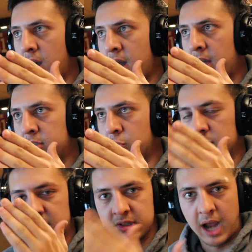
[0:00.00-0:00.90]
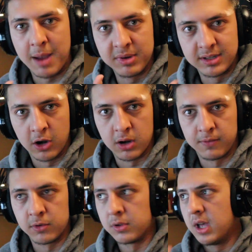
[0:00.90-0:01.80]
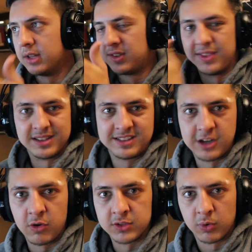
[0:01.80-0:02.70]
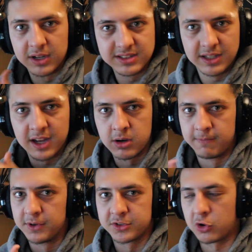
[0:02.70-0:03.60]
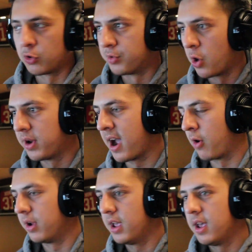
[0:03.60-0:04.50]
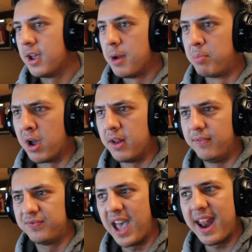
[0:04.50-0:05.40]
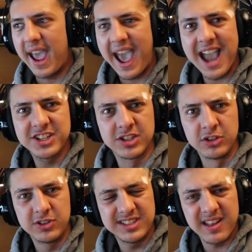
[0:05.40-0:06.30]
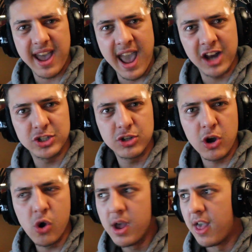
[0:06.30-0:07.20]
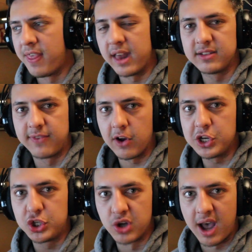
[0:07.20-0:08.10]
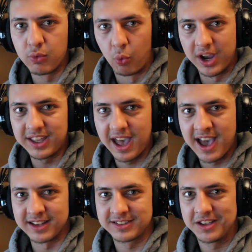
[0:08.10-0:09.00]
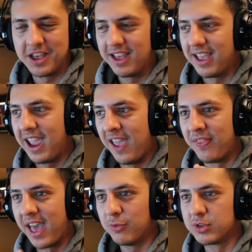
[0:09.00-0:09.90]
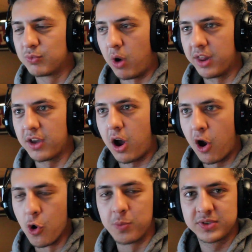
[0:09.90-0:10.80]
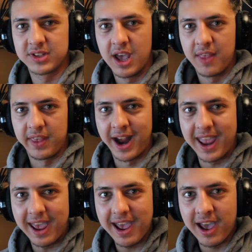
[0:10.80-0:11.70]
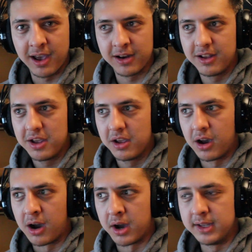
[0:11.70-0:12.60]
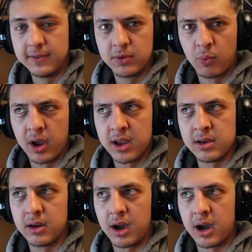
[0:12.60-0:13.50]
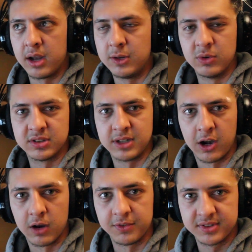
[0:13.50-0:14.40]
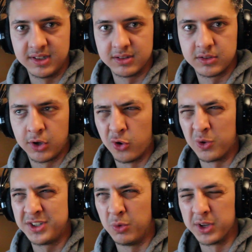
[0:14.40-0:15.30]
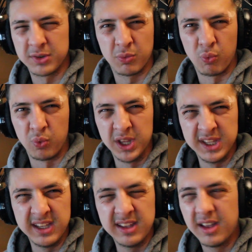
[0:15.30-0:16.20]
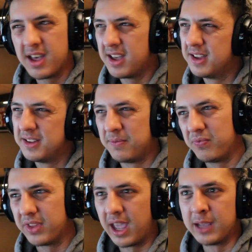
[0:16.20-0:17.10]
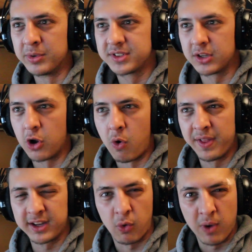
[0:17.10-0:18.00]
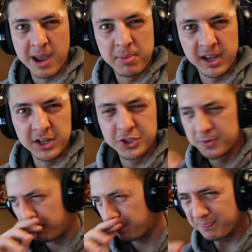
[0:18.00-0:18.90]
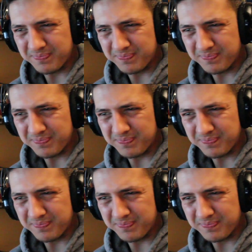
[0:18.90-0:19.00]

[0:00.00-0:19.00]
uh, to his time in Daredevil to this series. We're going to see that come full circle, no doubt. But that action, did you see that action though? That is very John Wick esque. And that was one of the hopes that I had, uh, even when uh, he was in Daredevil season two, which he wasn't really able to go on like a rampage